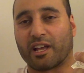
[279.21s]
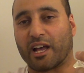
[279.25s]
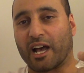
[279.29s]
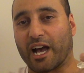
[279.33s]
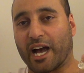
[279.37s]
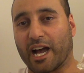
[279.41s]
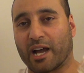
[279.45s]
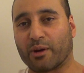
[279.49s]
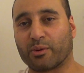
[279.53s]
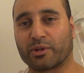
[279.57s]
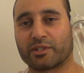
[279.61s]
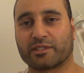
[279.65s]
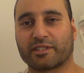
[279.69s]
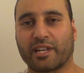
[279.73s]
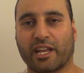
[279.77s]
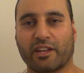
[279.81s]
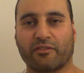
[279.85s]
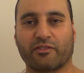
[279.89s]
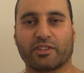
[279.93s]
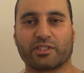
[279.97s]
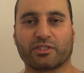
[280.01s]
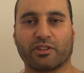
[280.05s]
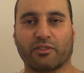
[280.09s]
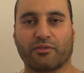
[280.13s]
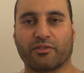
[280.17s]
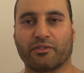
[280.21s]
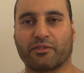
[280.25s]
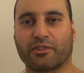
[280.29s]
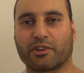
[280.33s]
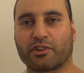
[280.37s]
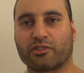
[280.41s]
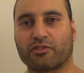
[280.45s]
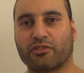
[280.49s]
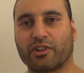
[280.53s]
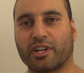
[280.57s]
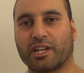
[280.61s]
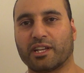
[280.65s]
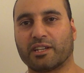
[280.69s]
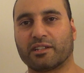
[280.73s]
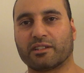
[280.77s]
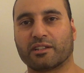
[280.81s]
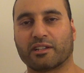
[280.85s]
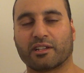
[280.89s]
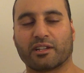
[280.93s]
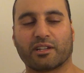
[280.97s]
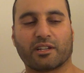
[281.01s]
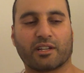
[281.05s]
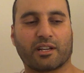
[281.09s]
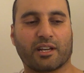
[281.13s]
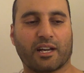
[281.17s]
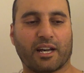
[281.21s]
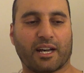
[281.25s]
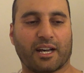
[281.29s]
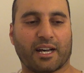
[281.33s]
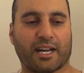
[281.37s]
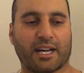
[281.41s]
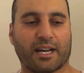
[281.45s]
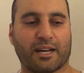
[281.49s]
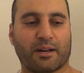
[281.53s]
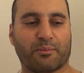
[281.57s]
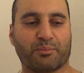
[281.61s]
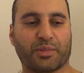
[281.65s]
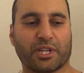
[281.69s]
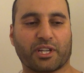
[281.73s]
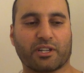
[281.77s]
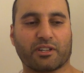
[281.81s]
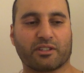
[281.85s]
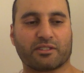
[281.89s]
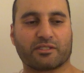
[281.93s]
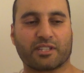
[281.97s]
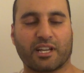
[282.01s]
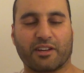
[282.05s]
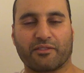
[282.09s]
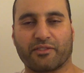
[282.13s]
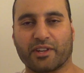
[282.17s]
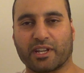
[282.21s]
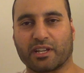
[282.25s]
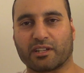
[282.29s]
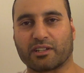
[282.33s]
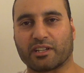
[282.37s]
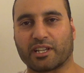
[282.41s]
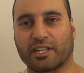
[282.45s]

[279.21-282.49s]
I would take this over the Creed because I think